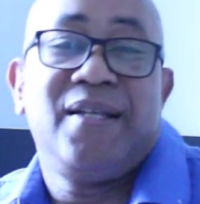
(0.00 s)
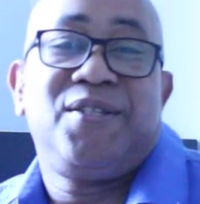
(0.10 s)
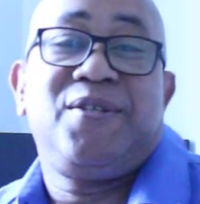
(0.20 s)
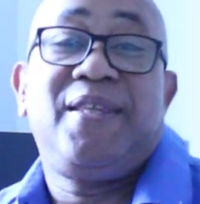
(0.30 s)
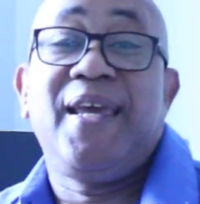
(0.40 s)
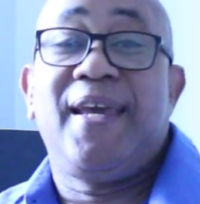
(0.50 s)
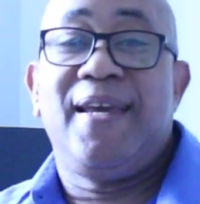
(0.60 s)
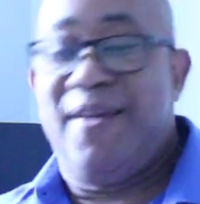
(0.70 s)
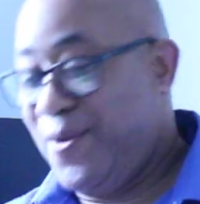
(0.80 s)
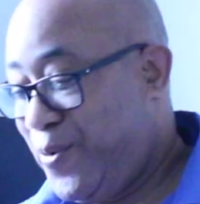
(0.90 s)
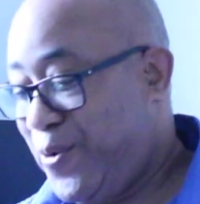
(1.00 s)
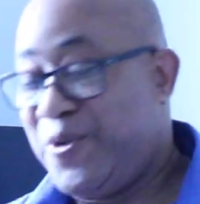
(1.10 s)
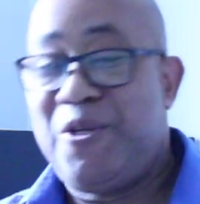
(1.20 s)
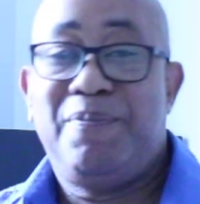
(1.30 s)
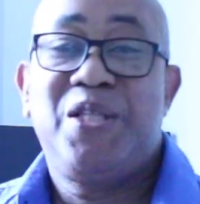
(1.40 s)
Today we're
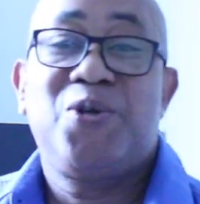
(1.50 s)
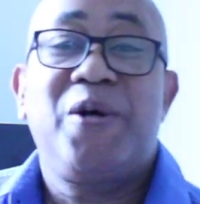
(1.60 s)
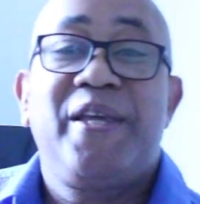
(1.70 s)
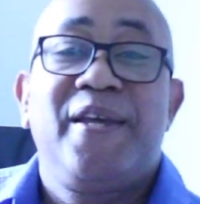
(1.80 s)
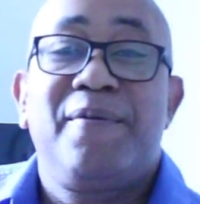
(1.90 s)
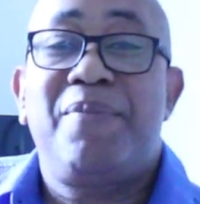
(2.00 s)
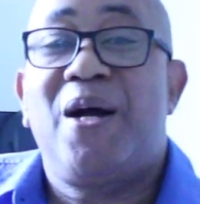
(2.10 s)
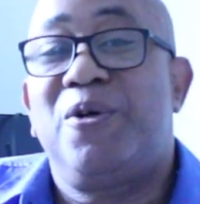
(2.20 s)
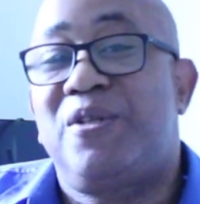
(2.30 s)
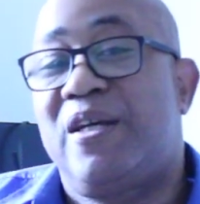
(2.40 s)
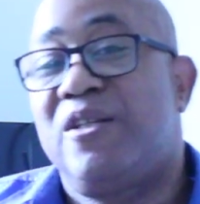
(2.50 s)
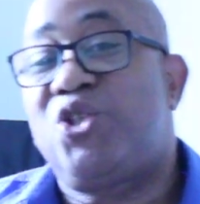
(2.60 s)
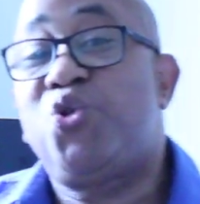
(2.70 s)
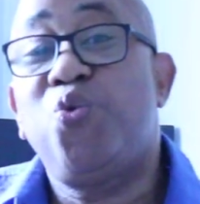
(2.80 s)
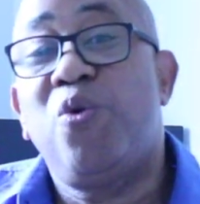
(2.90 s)
going to be talking about
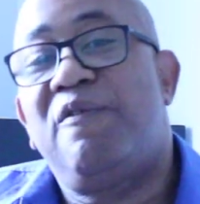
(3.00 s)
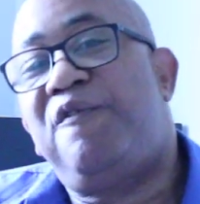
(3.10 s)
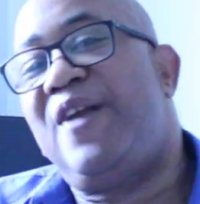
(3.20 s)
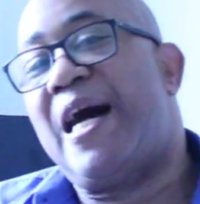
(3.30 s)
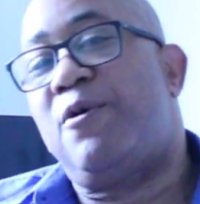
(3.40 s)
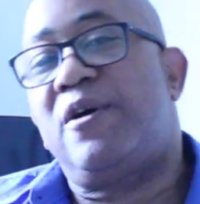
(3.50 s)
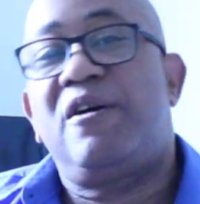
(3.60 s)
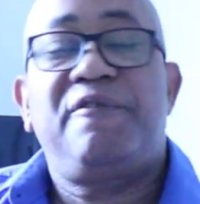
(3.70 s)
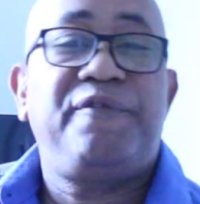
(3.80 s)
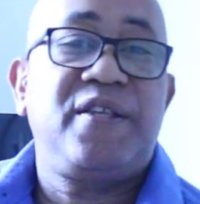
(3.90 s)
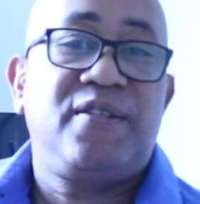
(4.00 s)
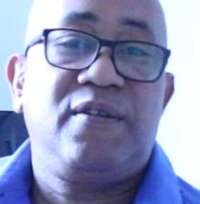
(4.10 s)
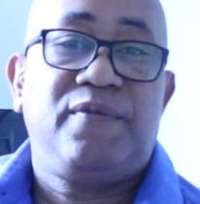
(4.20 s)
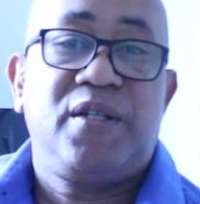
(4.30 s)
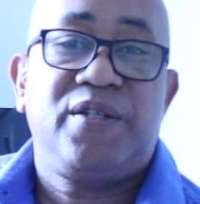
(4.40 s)
two flower
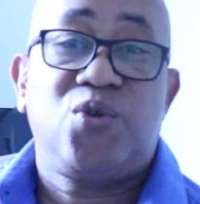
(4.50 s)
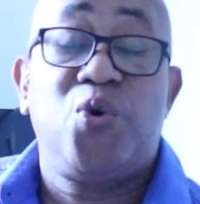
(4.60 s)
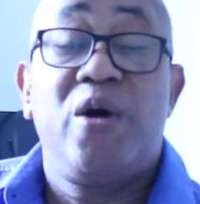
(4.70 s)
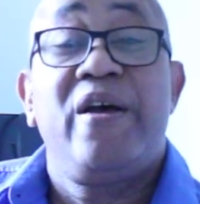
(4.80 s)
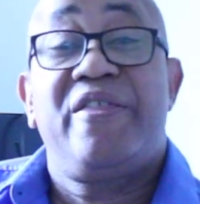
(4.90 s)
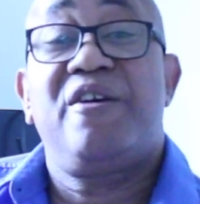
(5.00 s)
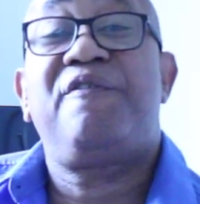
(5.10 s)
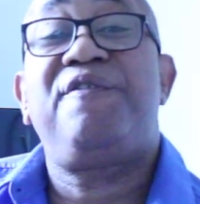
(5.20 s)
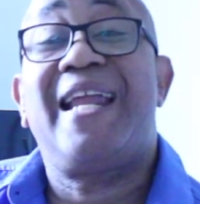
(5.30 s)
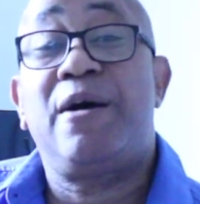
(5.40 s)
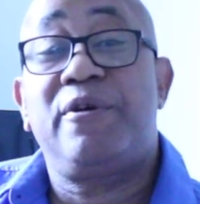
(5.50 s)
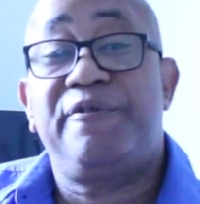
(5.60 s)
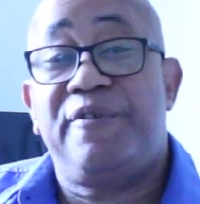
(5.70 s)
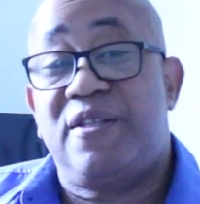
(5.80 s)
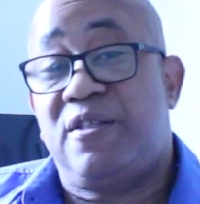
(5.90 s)
festivals or the flower
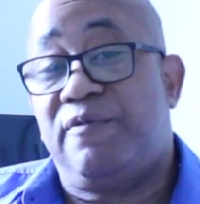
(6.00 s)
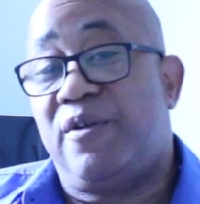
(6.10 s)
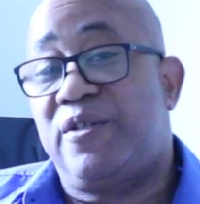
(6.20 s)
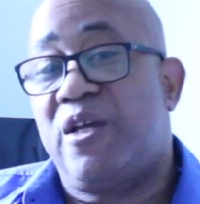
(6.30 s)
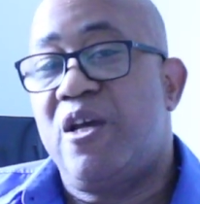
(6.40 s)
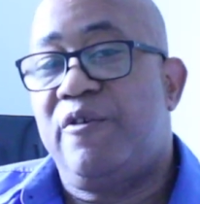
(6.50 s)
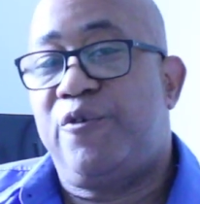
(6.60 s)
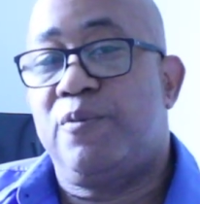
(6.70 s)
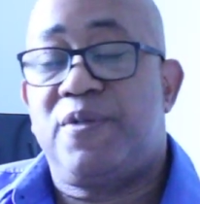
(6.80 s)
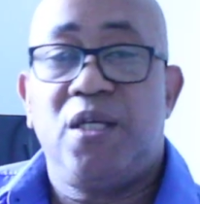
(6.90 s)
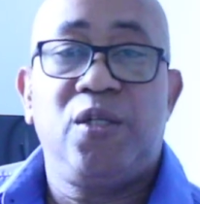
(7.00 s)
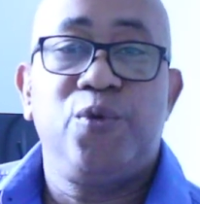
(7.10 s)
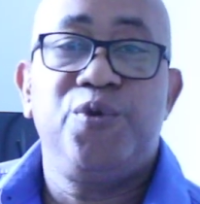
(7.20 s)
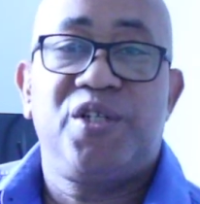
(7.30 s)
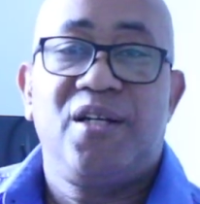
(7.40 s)
festivals from
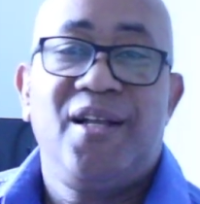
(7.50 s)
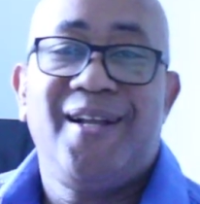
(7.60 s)
St. Lucia.